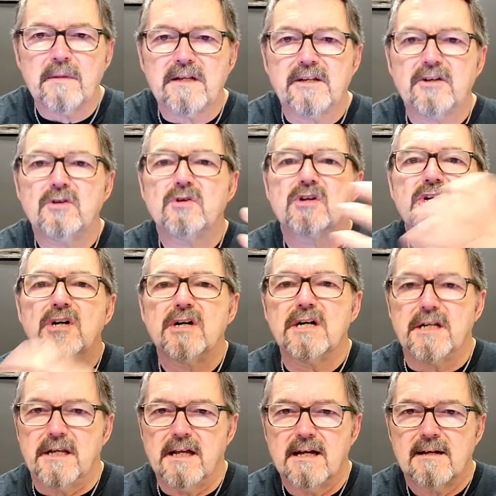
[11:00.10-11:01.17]
me to do
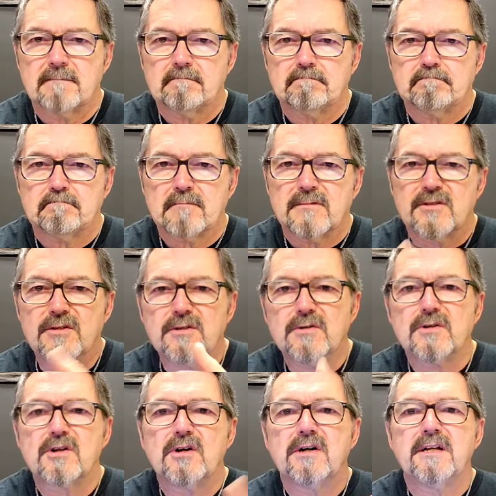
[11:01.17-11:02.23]
good
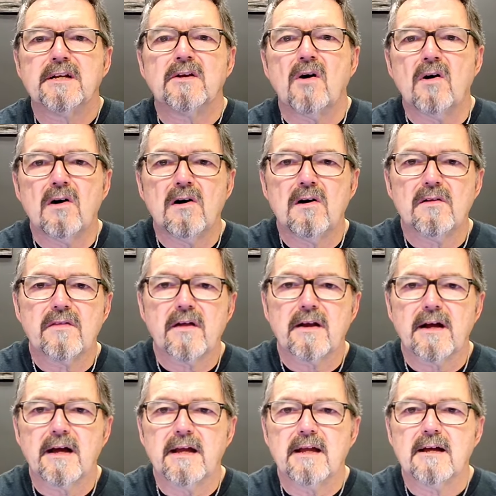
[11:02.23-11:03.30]
in all
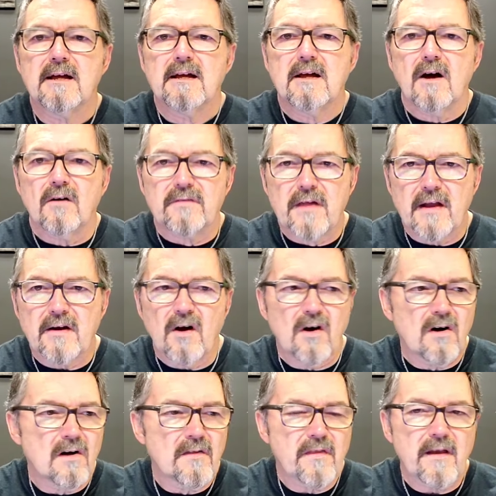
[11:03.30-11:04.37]

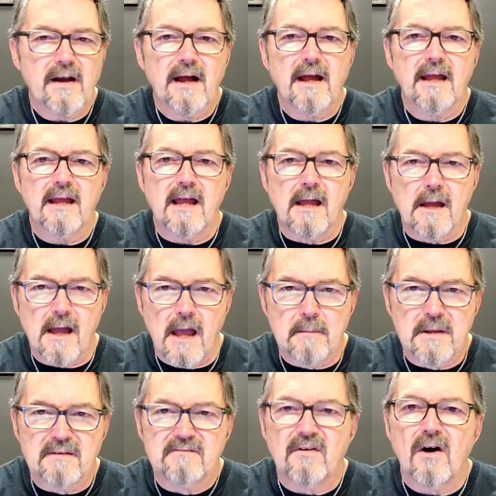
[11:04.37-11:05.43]
that I am
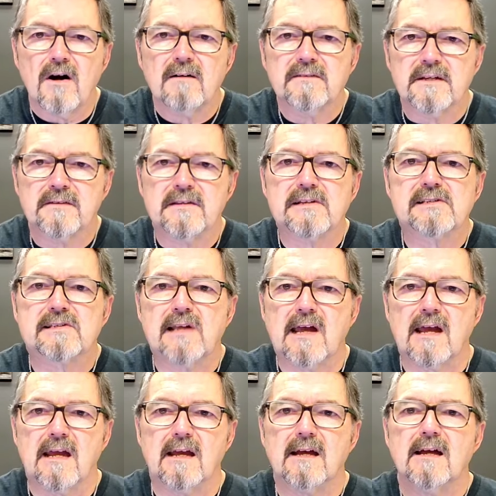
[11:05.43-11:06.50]
involved in this
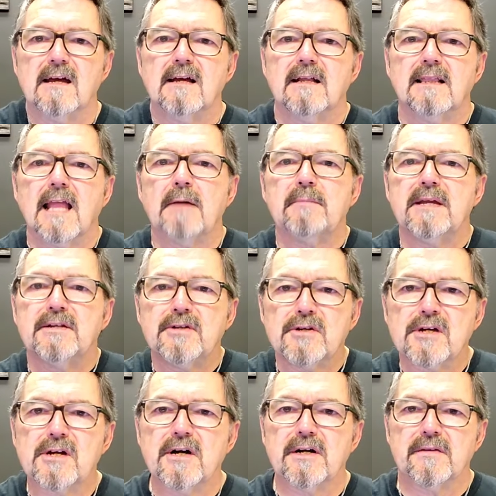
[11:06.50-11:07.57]
day. Let me do
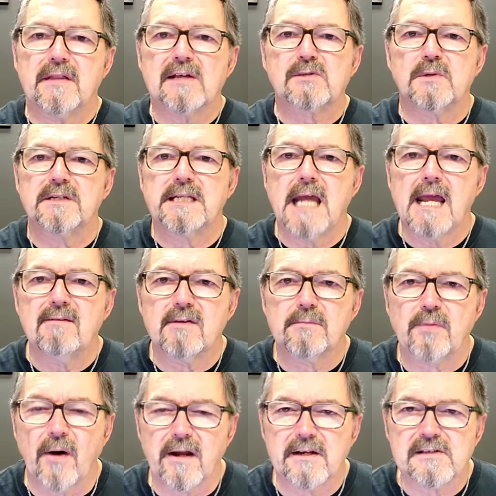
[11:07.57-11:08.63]
good. That's what David
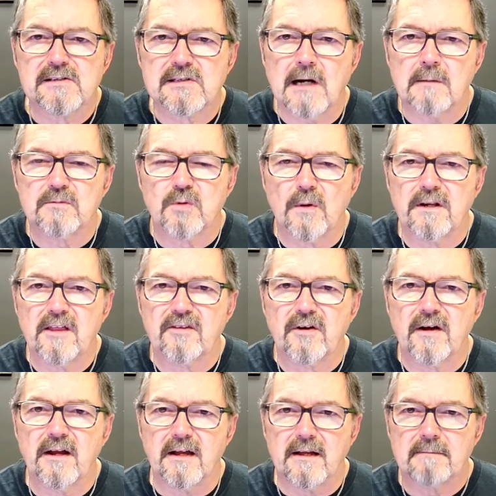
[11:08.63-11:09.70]
prayed in Psalm
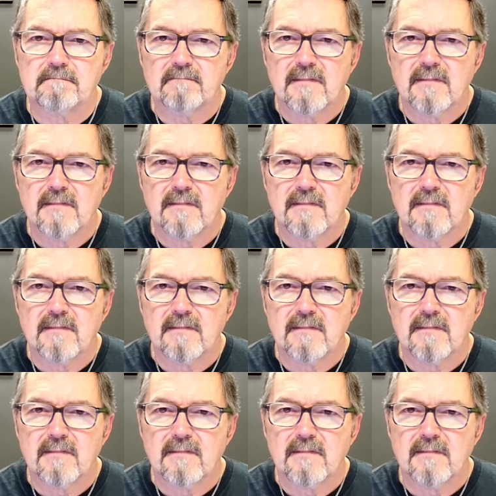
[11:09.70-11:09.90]
23,